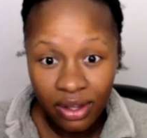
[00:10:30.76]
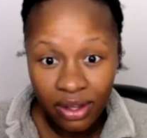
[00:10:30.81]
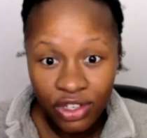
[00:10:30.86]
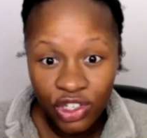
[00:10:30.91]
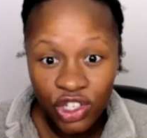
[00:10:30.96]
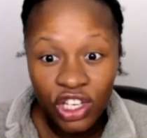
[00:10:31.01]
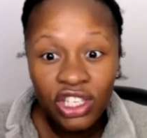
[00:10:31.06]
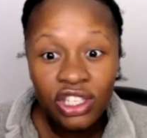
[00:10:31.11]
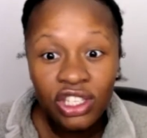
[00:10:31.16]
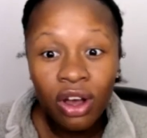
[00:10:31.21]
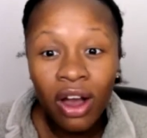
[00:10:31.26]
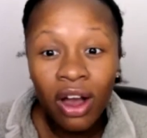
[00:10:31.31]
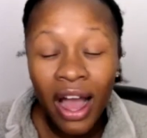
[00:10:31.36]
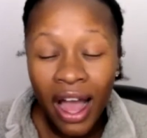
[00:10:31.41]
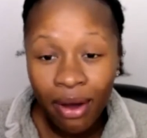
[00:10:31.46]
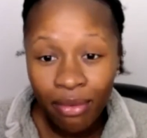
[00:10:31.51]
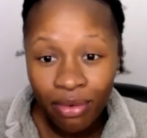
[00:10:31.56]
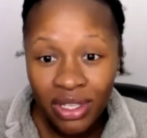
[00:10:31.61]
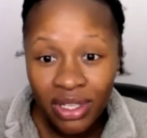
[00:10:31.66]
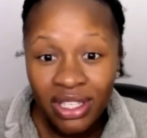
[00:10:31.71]
She thought
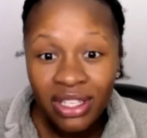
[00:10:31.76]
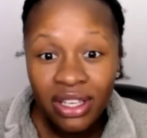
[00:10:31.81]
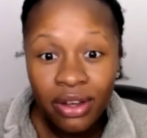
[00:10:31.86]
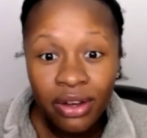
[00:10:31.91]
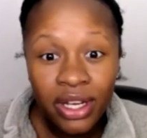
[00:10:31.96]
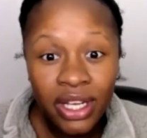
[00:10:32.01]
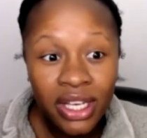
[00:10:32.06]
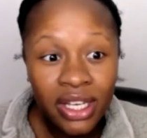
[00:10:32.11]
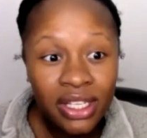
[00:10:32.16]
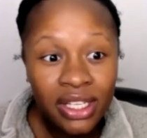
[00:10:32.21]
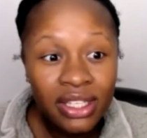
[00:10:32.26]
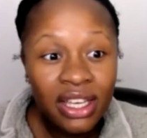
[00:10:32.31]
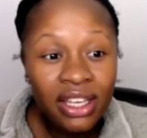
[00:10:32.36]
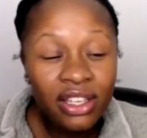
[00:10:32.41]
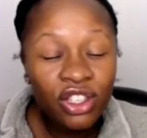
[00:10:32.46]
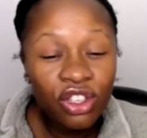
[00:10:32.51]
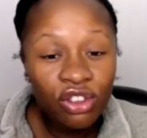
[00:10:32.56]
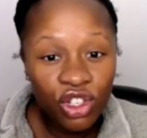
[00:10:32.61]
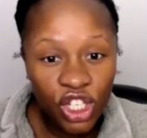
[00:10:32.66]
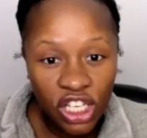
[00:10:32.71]
I was serious,
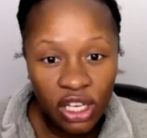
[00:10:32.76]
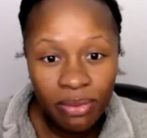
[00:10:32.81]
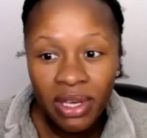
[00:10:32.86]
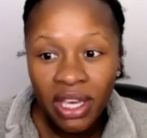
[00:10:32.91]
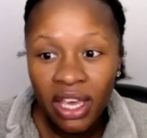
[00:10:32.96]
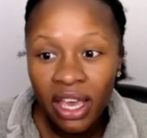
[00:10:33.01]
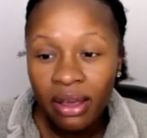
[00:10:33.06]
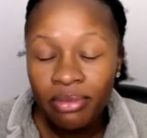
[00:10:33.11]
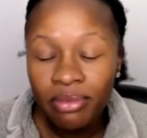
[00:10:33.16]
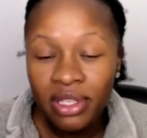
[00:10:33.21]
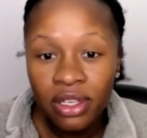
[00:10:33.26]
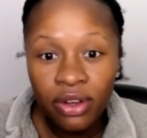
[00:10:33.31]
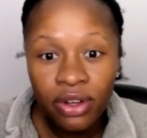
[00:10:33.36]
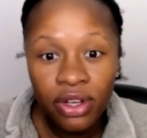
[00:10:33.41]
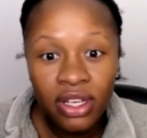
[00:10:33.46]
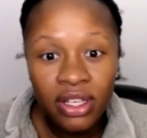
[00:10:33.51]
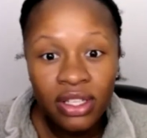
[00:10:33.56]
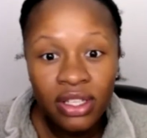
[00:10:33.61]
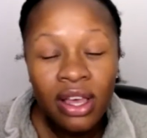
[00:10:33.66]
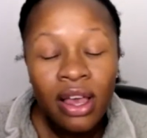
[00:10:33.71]
and so she became
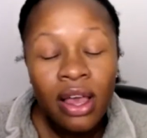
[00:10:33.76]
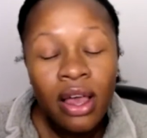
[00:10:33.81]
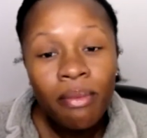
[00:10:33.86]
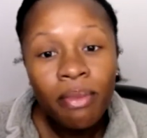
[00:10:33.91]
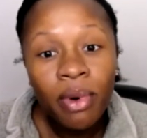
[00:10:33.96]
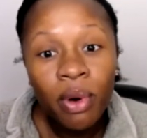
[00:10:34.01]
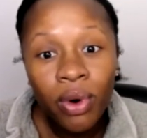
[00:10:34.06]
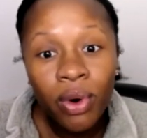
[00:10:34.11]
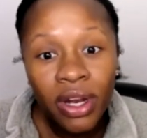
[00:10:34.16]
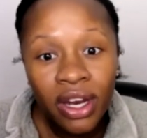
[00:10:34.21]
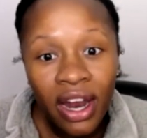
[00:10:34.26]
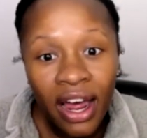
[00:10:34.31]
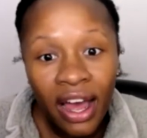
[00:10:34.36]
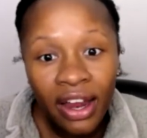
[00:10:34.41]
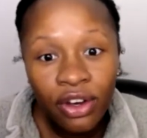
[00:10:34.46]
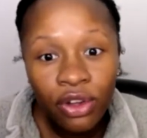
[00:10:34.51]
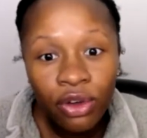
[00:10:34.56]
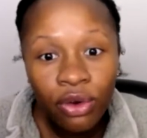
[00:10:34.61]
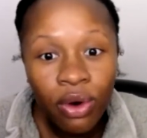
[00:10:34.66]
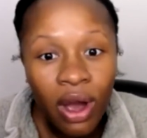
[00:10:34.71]
serious. But what did
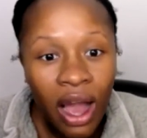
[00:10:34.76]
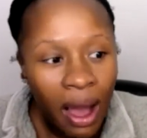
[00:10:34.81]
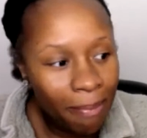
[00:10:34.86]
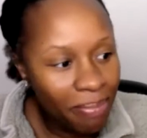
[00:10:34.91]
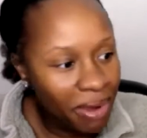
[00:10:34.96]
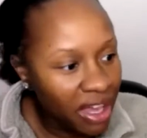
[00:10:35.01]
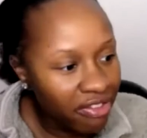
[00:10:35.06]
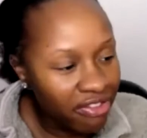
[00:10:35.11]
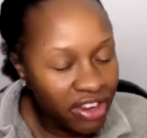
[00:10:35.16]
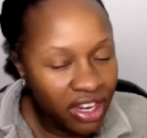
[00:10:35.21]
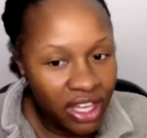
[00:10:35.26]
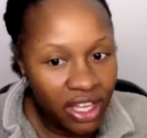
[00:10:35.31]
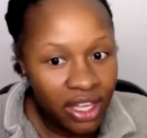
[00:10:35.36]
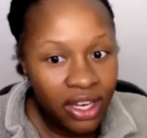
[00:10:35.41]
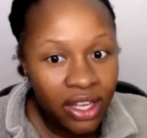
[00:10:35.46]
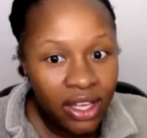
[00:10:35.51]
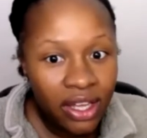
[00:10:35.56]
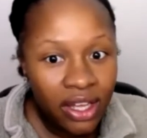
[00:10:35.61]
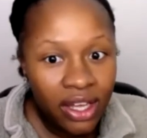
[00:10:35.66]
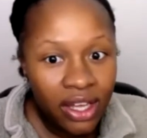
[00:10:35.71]
I do? I pivoted,
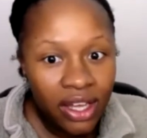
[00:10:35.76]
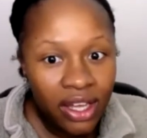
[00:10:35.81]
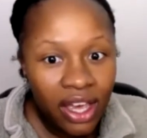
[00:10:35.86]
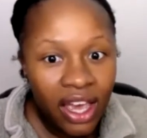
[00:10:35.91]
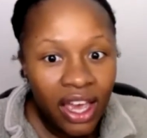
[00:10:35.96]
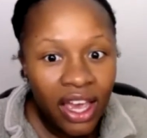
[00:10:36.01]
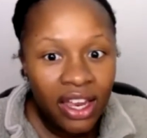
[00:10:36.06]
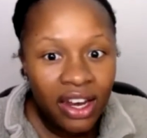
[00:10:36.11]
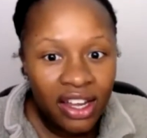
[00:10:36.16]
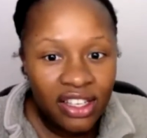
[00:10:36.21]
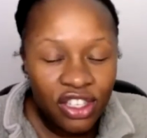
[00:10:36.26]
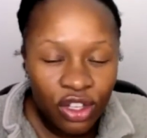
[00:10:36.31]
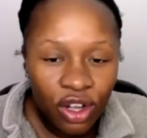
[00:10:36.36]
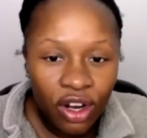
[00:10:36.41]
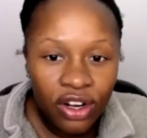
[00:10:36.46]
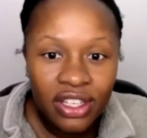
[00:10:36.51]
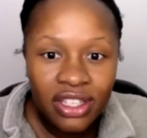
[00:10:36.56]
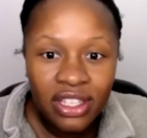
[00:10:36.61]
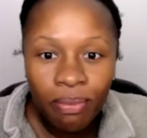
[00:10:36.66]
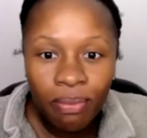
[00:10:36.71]
and I
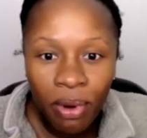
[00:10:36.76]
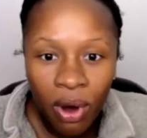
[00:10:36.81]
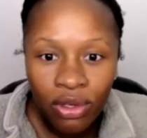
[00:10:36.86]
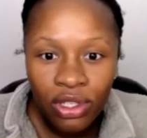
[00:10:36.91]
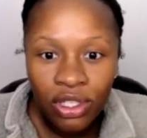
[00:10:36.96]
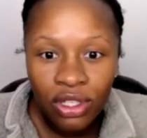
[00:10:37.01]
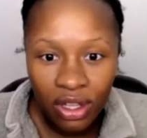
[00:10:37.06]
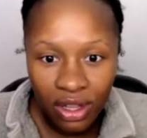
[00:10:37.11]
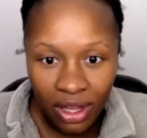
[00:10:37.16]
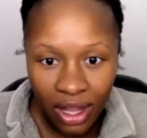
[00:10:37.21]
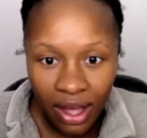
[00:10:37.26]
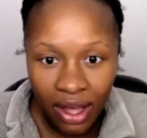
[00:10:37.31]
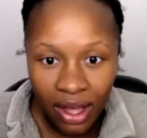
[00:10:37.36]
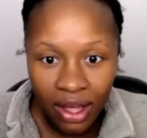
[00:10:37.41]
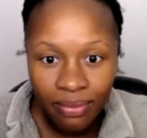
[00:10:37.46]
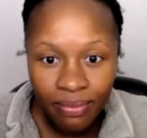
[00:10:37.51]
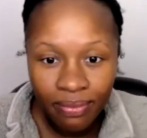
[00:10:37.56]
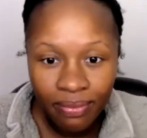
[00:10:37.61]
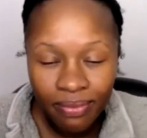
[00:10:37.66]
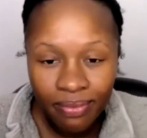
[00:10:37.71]
started to post
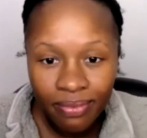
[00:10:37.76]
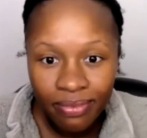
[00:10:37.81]
online.